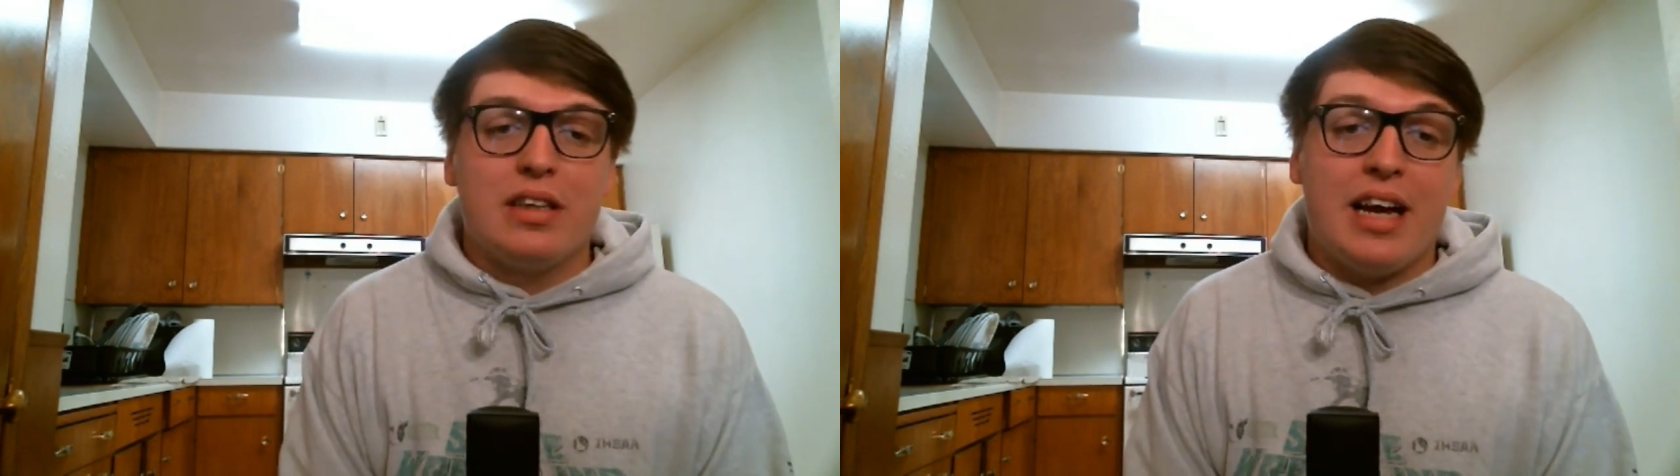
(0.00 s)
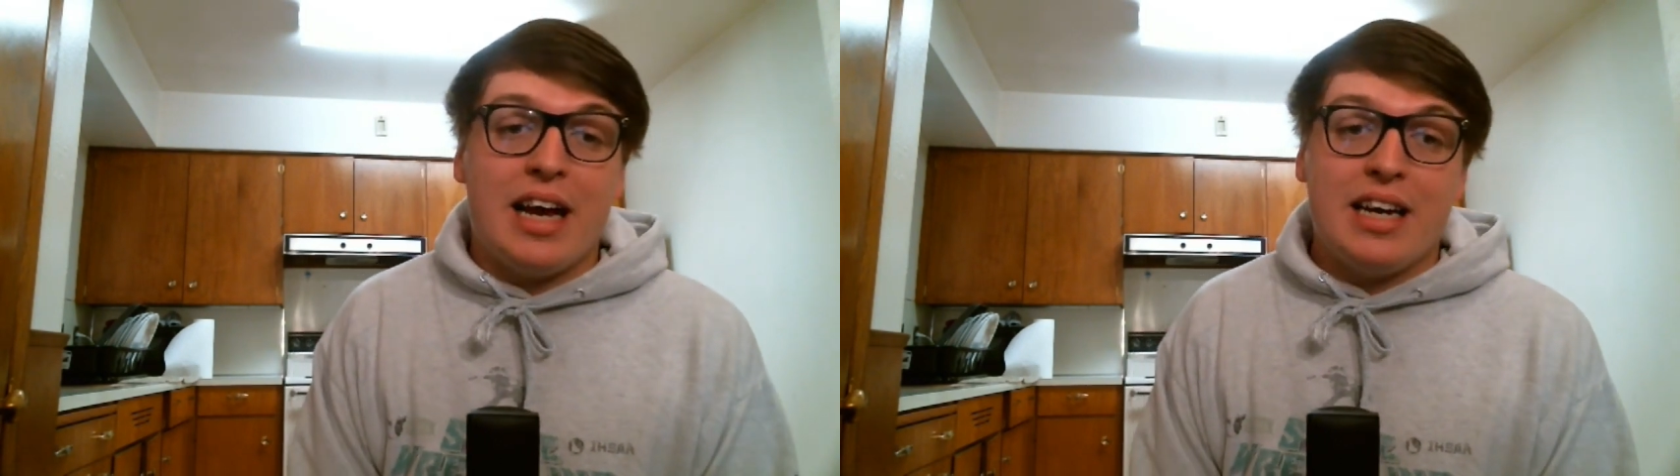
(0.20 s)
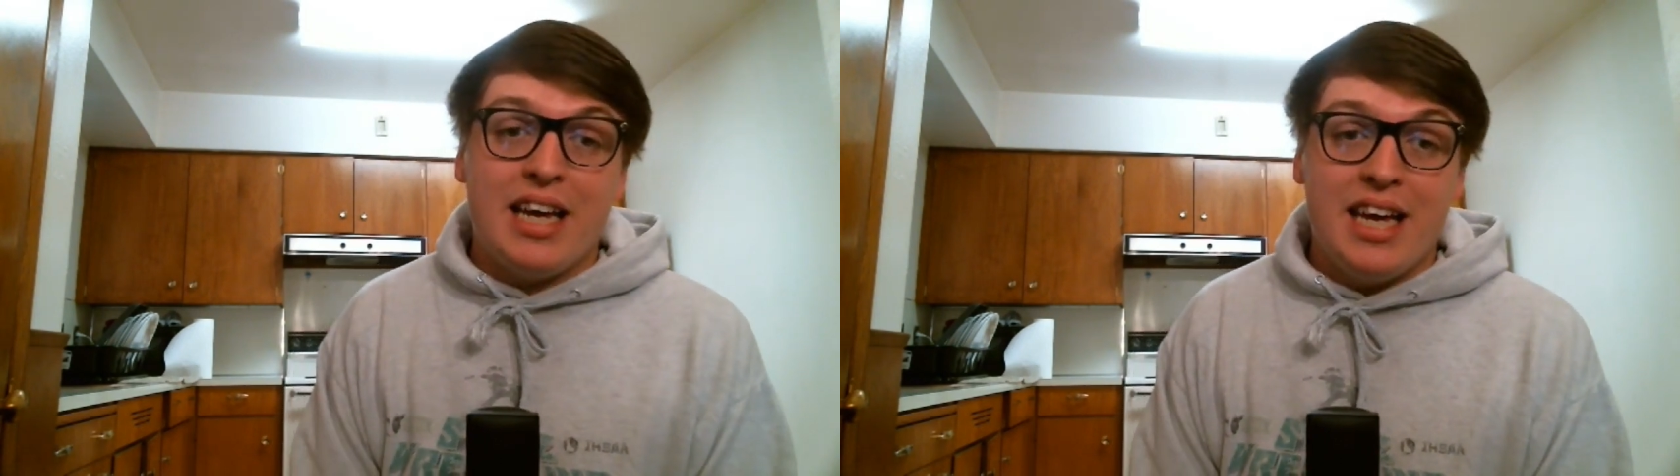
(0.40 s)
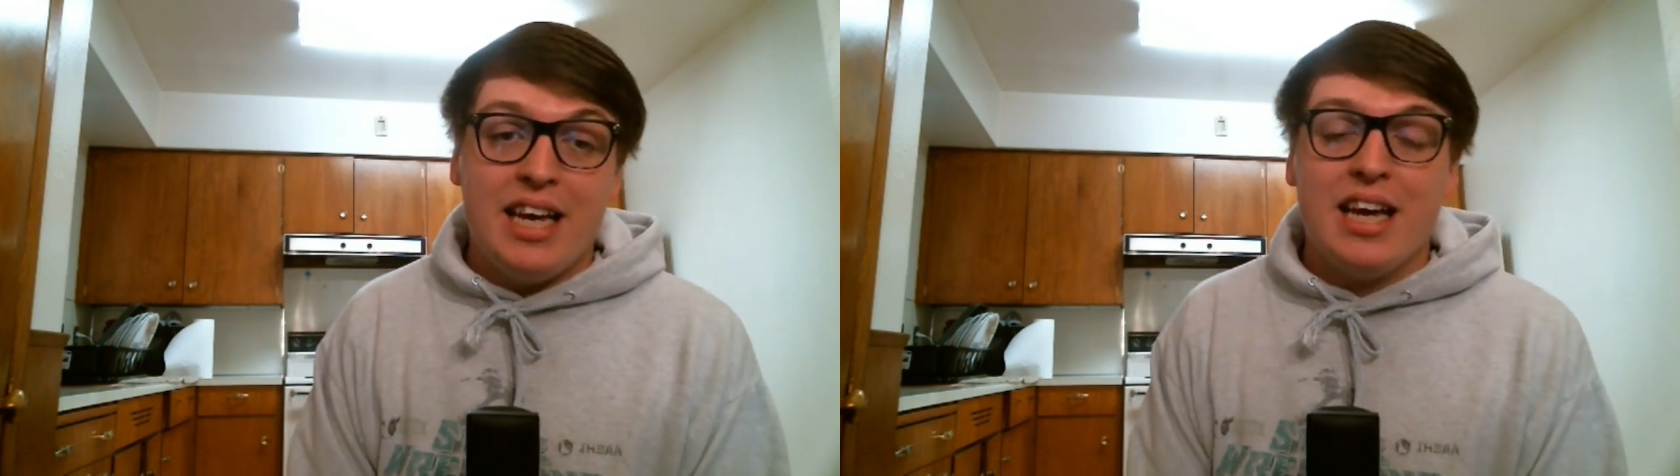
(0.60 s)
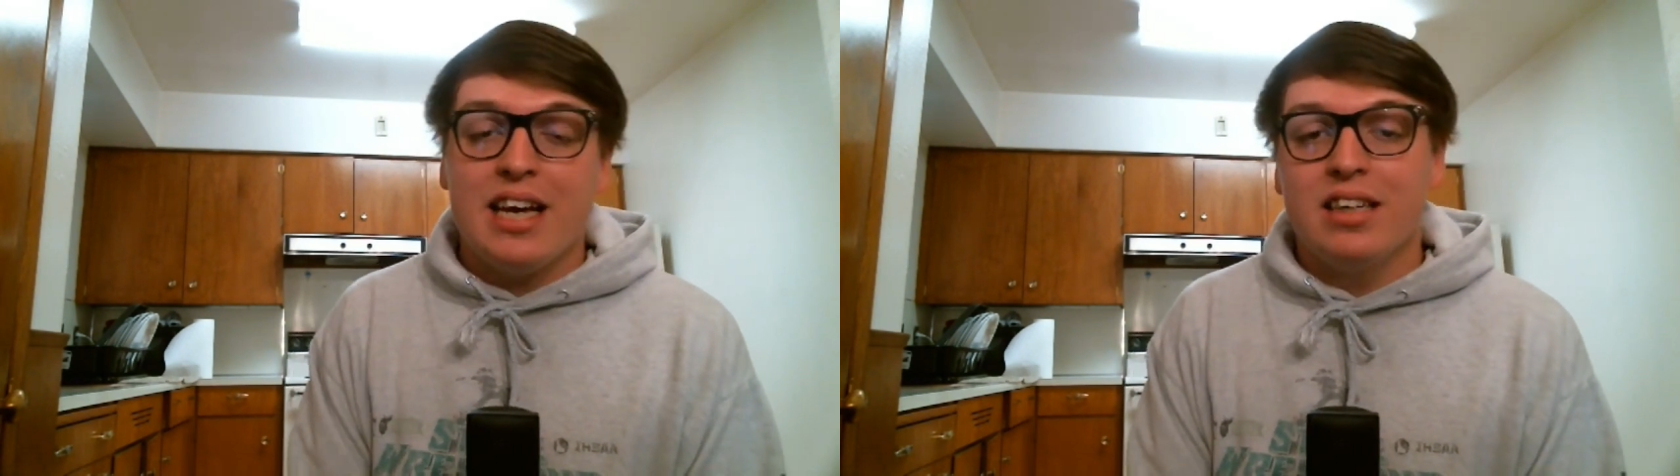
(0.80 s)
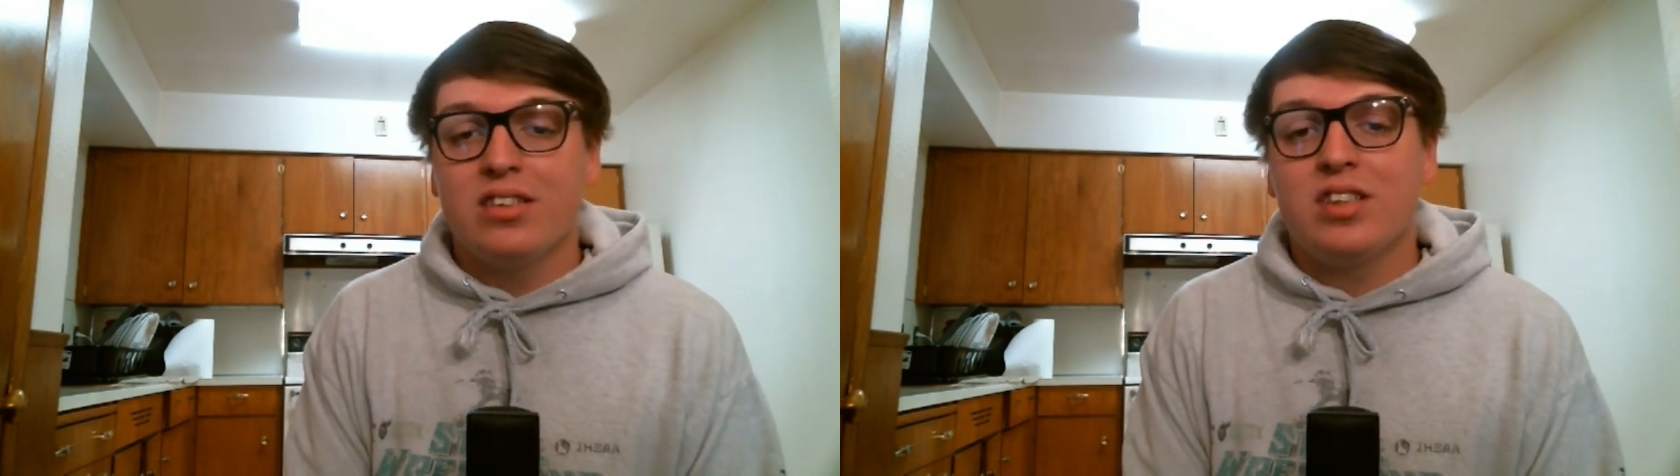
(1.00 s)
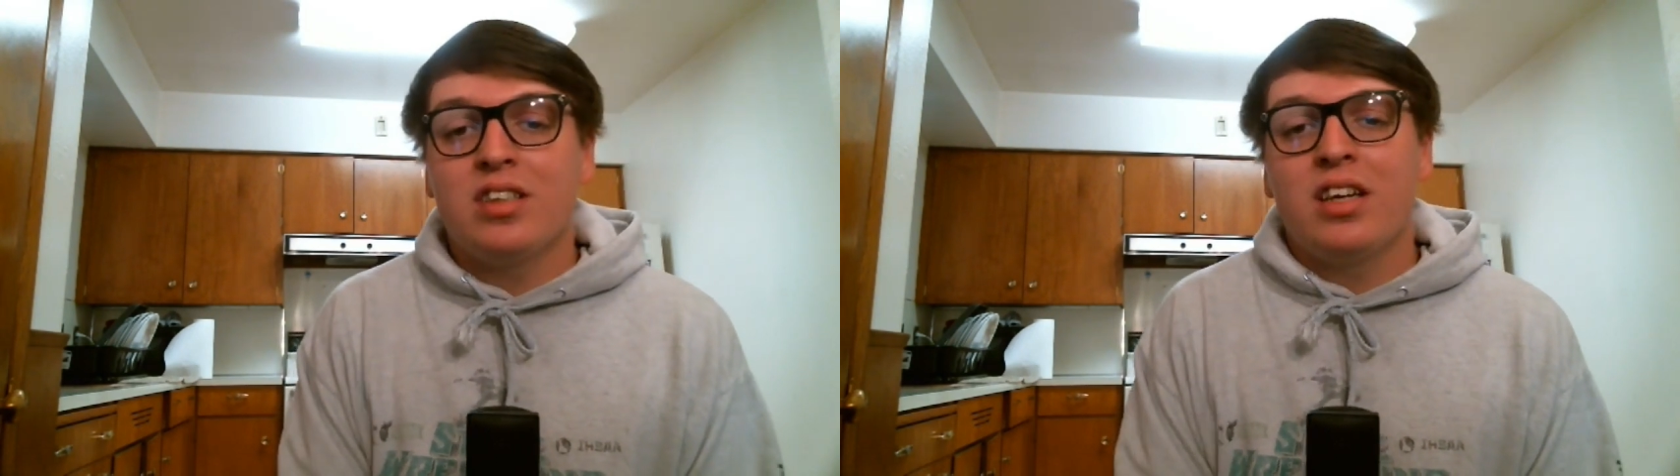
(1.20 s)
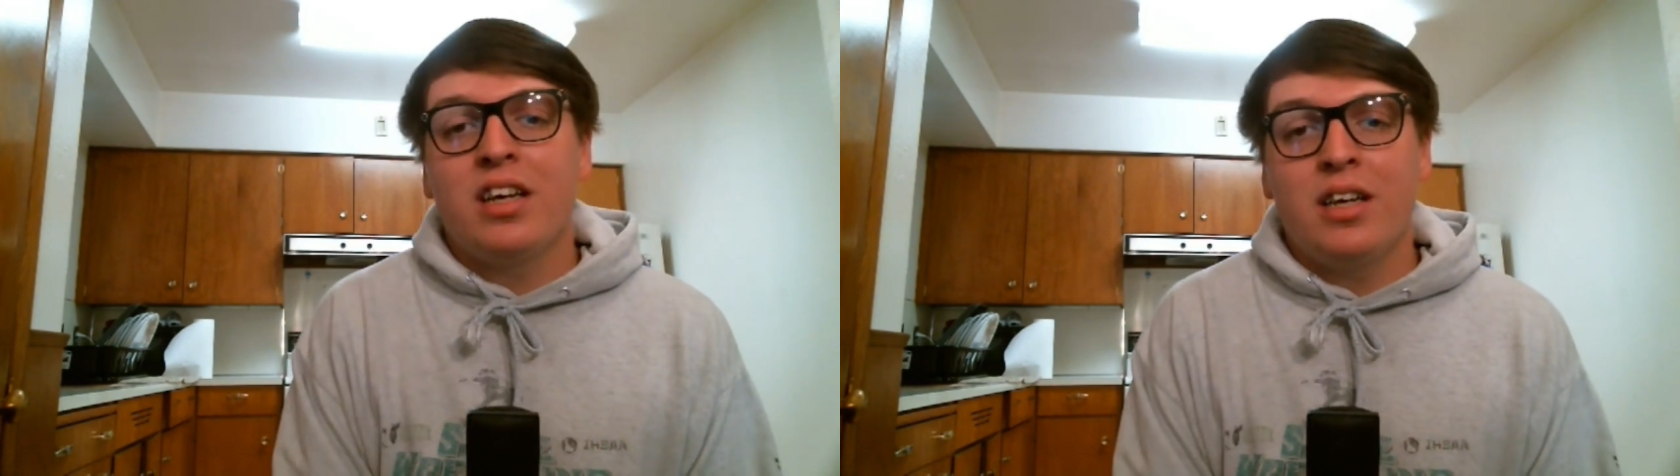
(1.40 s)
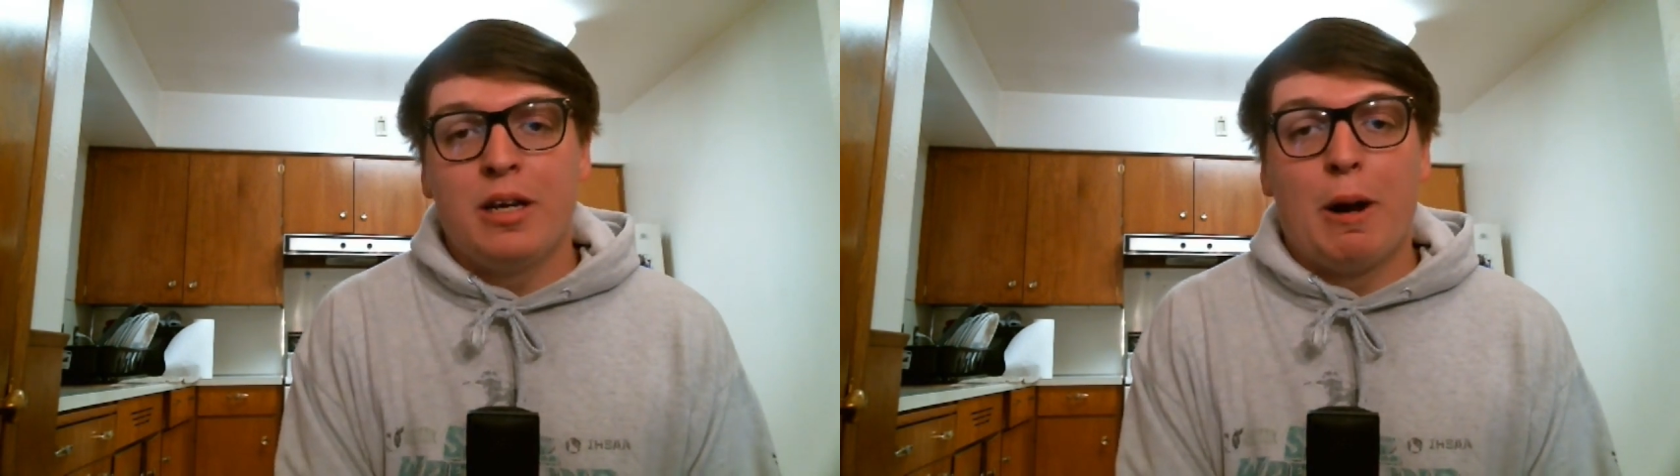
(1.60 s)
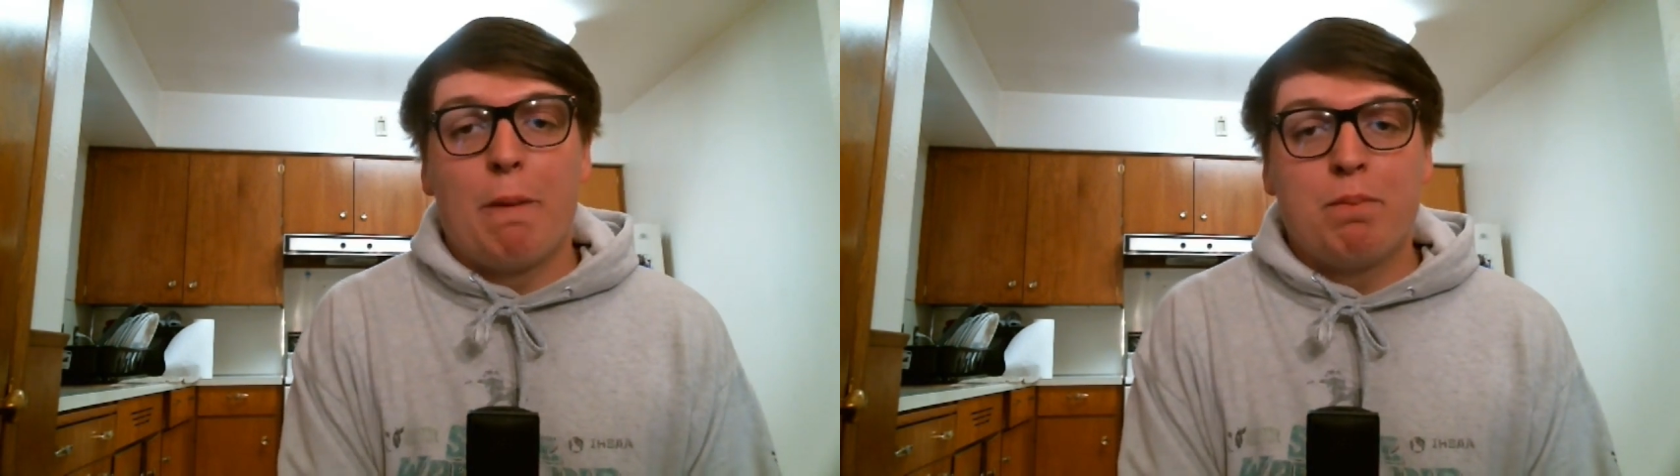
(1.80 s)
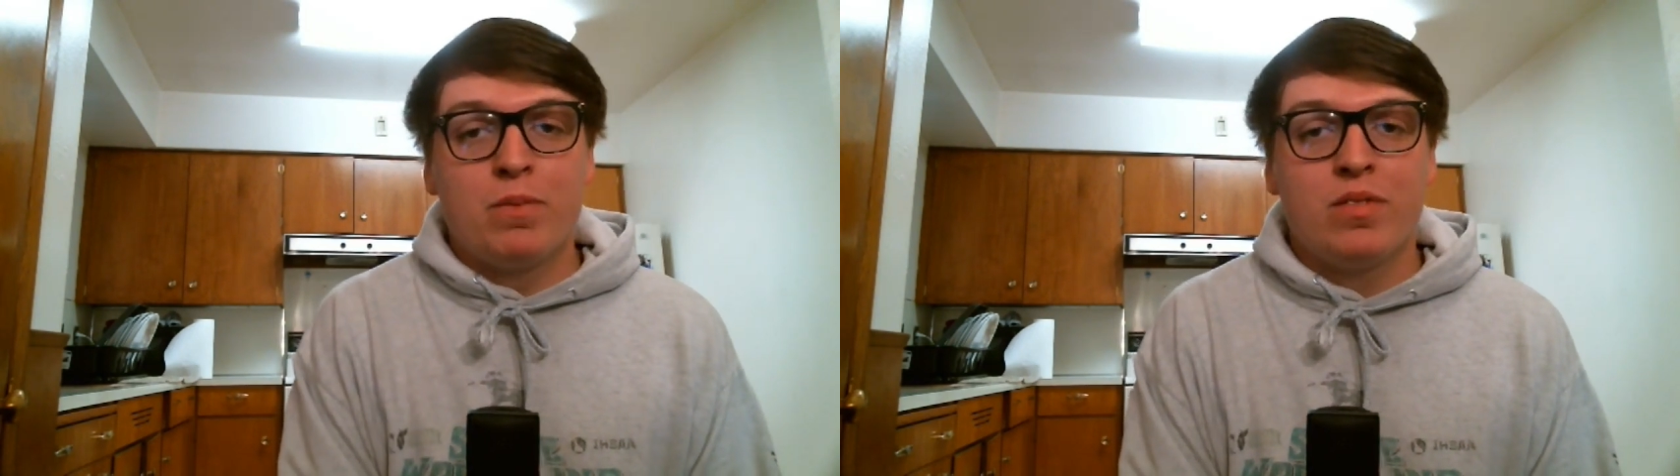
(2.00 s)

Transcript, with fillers: that he is you know